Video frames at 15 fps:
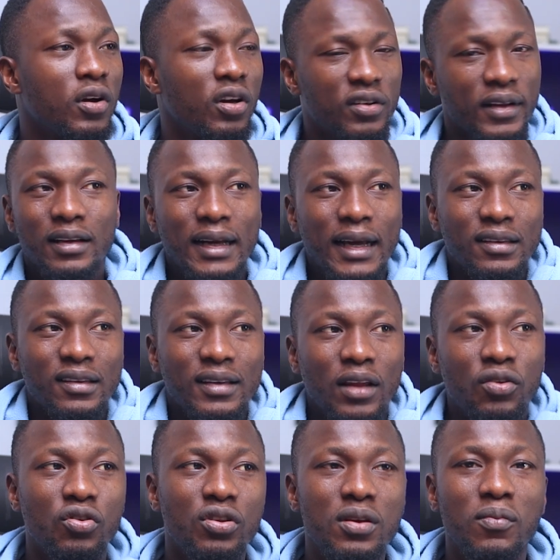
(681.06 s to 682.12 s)
because the client is
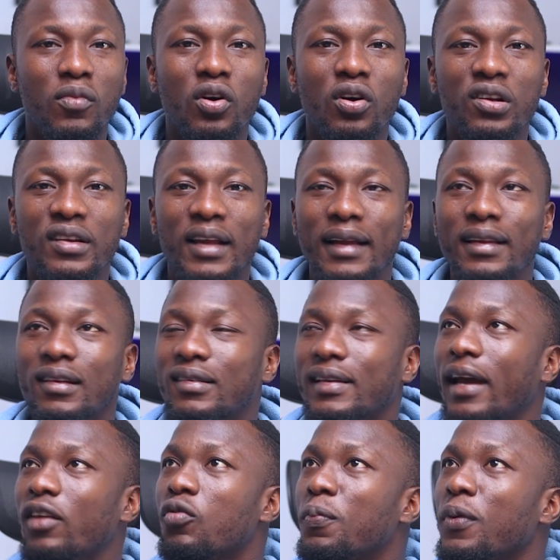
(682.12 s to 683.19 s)
anonymous and is
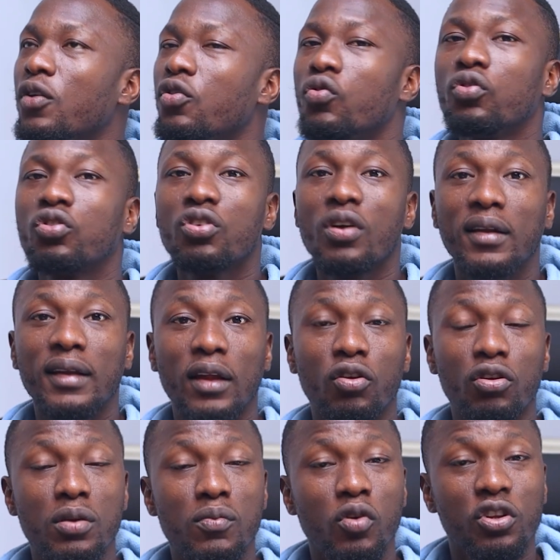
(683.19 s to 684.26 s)
trying to pay you through an
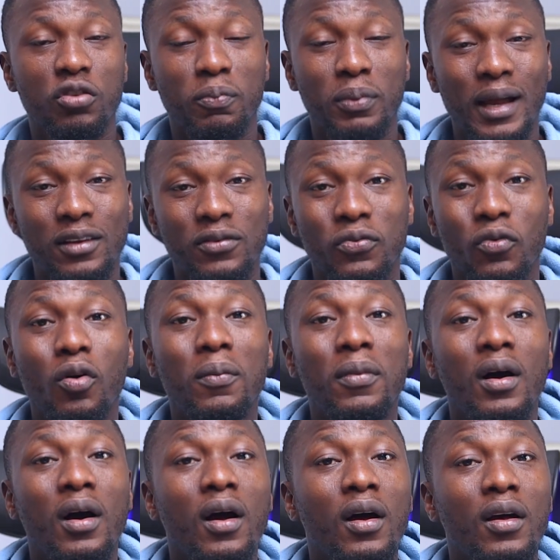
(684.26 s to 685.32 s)
anonymous
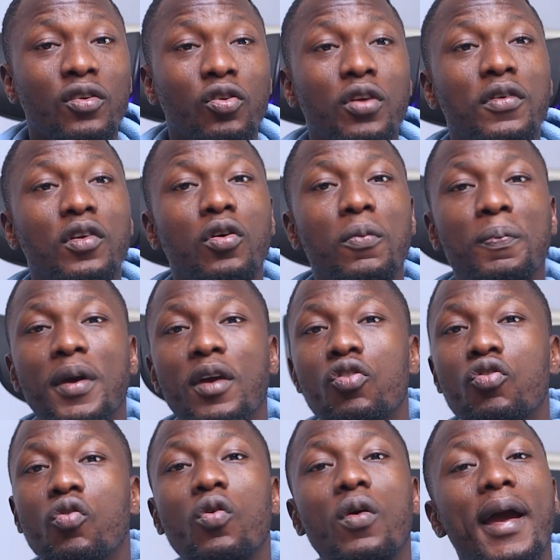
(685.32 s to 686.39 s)
platform. So if they don't
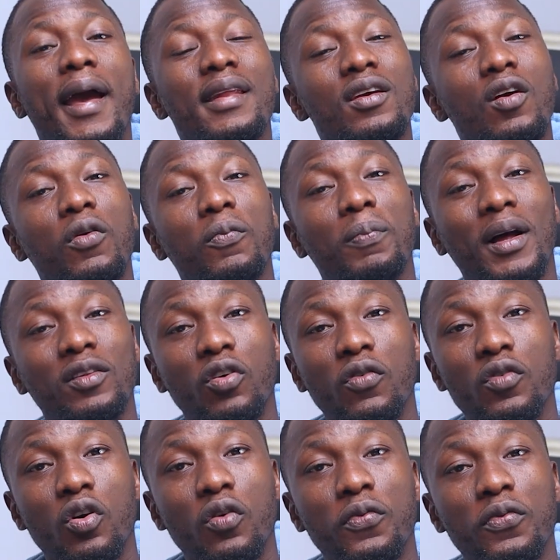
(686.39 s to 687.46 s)
pay you any part
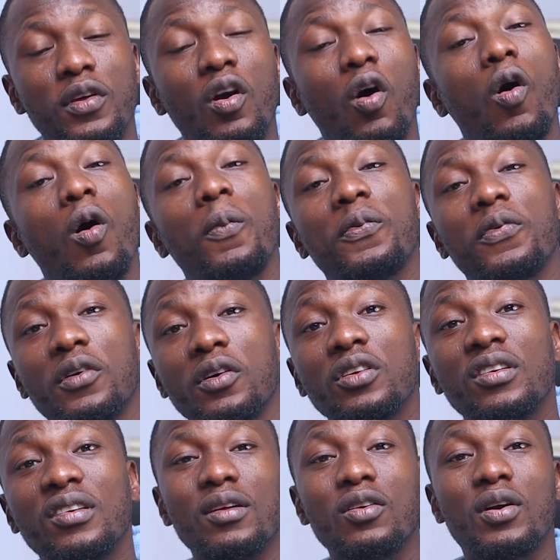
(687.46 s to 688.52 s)
of your fee
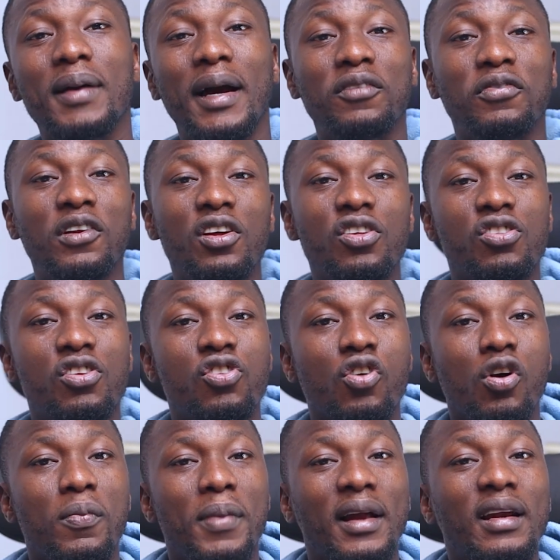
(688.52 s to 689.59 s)
upfront, you can finish the
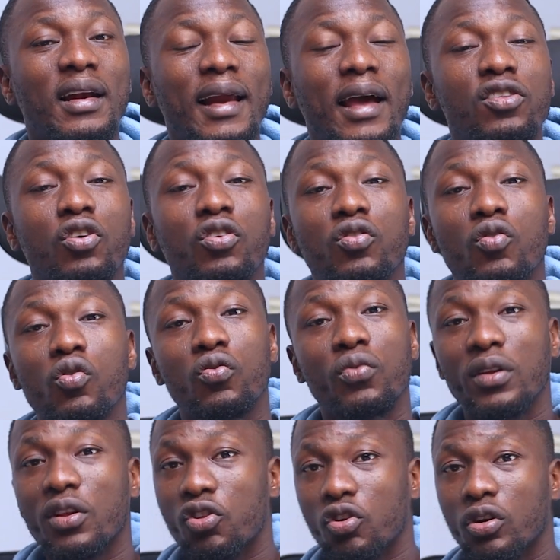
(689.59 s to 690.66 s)
job and the client just goes
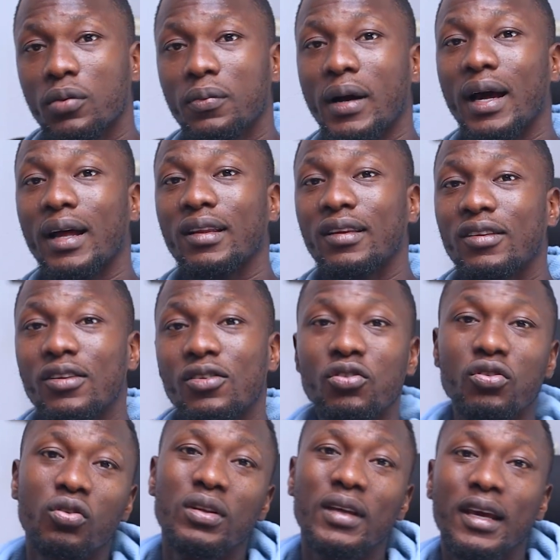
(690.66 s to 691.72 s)
with the job and
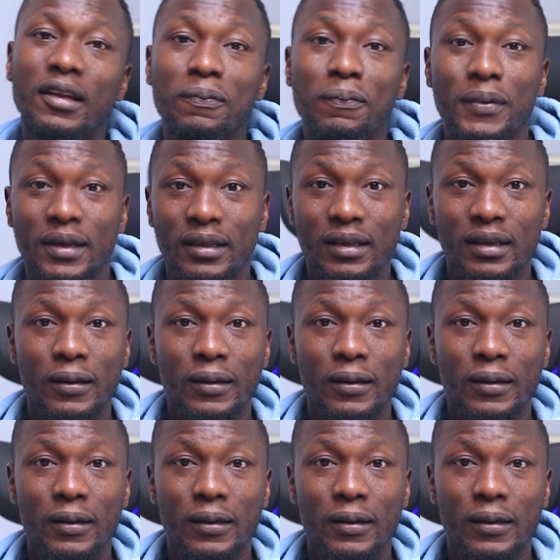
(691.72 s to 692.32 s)
you don't get paid.